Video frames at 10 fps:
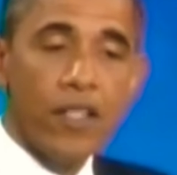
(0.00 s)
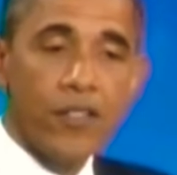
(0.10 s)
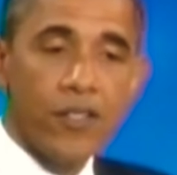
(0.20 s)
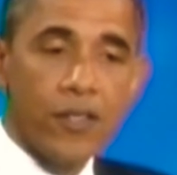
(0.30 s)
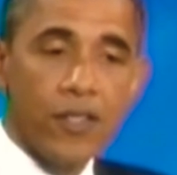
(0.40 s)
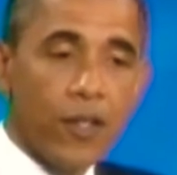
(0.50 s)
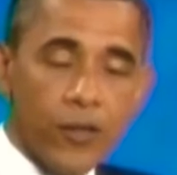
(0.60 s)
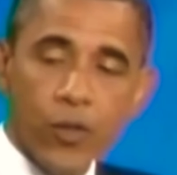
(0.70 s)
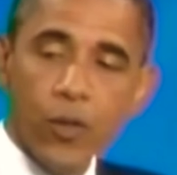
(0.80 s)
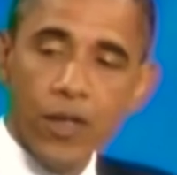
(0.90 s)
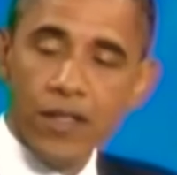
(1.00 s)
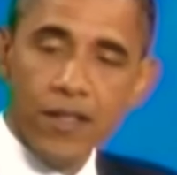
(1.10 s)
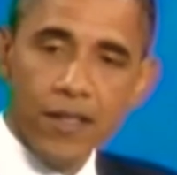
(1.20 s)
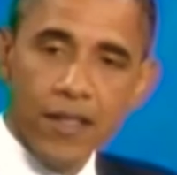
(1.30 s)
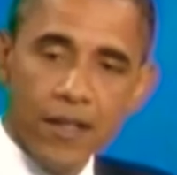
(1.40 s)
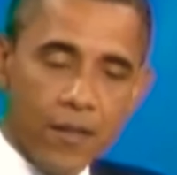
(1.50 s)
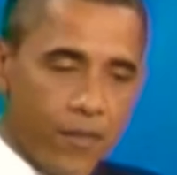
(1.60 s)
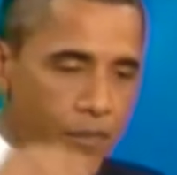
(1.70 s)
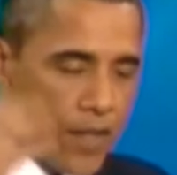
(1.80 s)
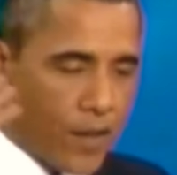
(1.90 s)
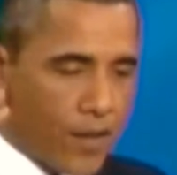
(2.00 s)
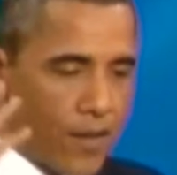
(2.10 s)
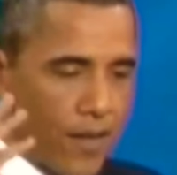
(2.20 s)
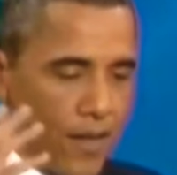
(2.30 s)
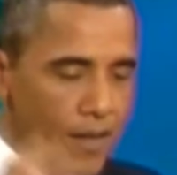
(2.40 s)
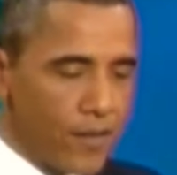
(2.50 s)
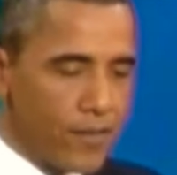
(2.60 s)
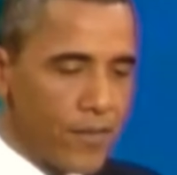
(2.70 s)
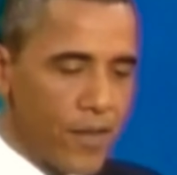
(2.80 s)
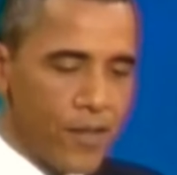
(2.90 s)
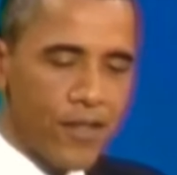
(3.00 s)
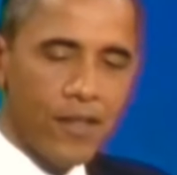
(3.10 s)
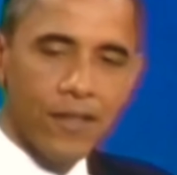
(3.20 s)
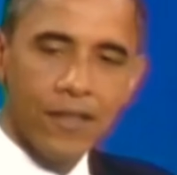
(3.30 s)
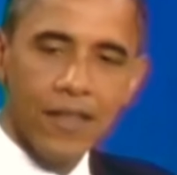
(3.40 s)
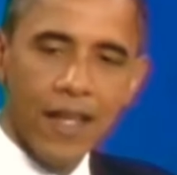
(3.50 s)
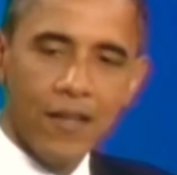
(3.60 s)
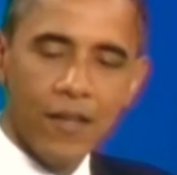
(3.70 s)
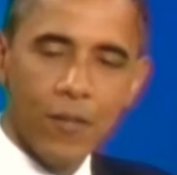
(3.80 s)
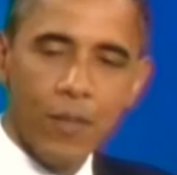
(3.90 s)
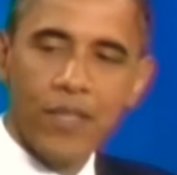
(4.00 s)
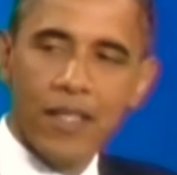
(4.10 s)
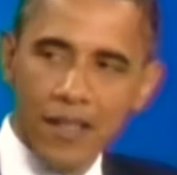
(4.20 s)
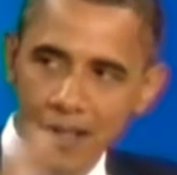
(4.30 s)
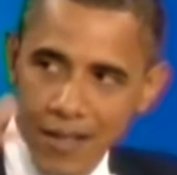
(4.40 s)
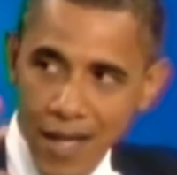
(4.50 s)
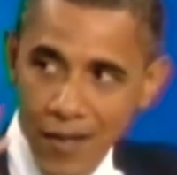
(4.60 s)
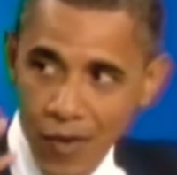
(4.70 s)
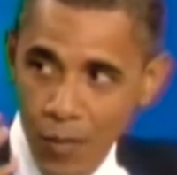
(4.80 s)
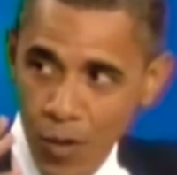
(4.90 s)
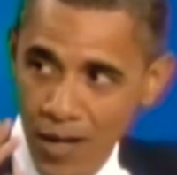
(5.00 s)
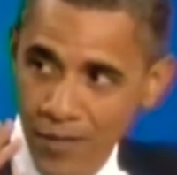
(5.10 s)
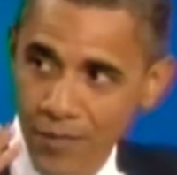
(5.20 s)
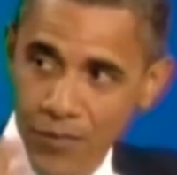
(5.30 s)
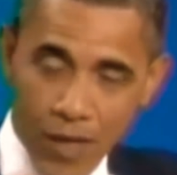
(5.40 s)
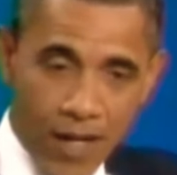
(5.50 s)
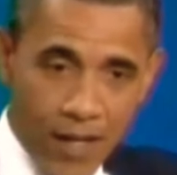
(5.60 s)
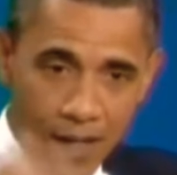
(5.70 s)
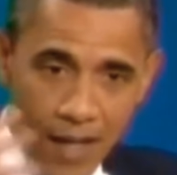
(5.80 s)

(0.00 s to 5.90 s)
What is still true is that there's still kind of a reptilian side of our brain, right?